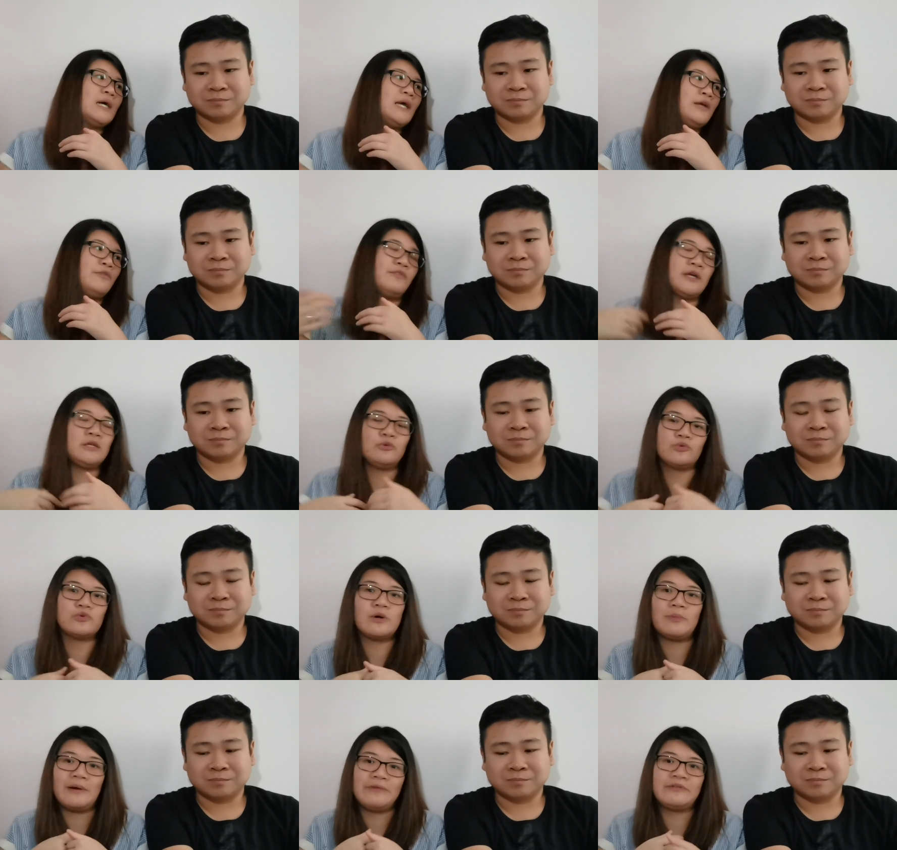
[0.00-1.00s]
Speaker 1: invade into
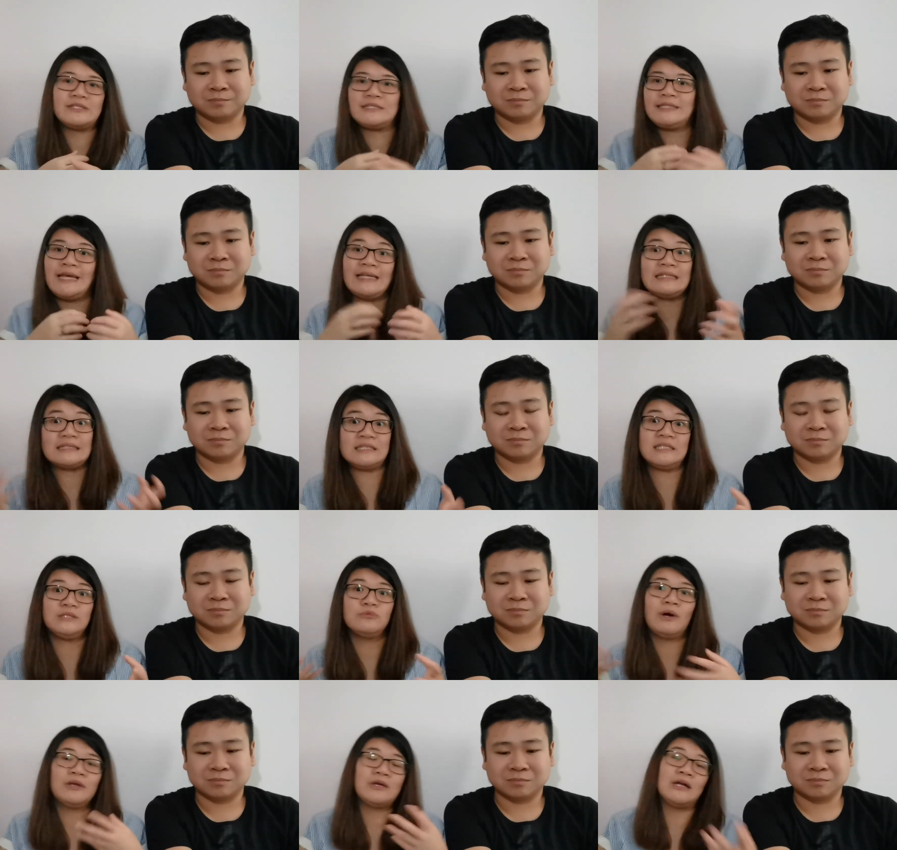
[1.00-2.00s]
your privacy and see
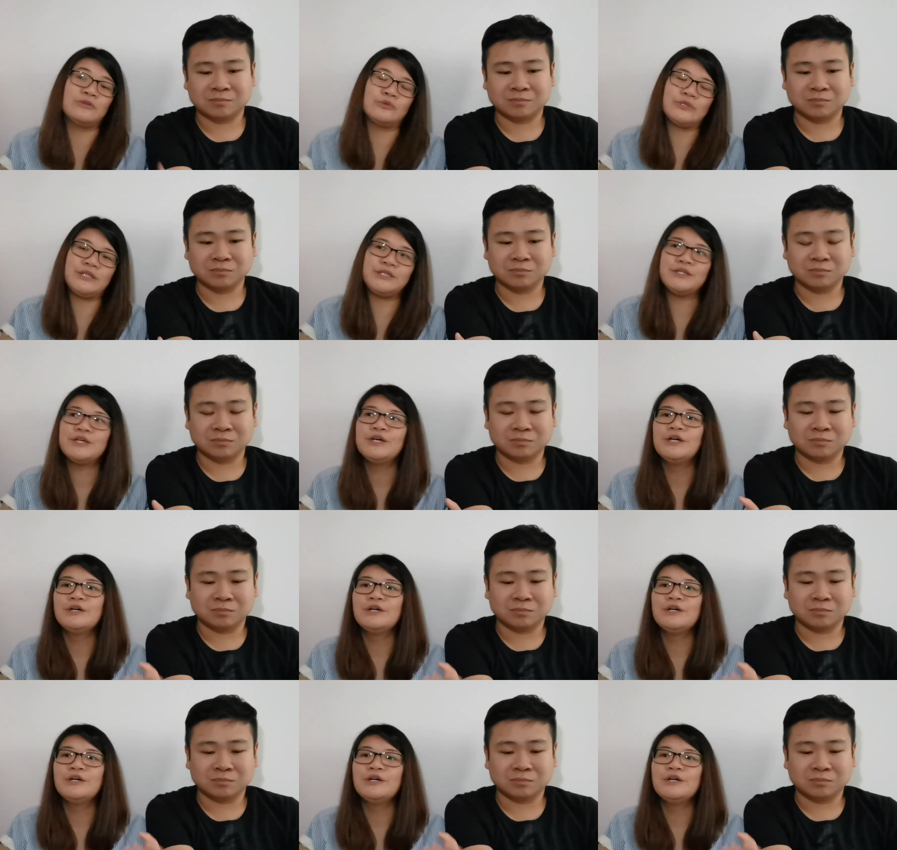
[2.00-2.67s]
what you are doing.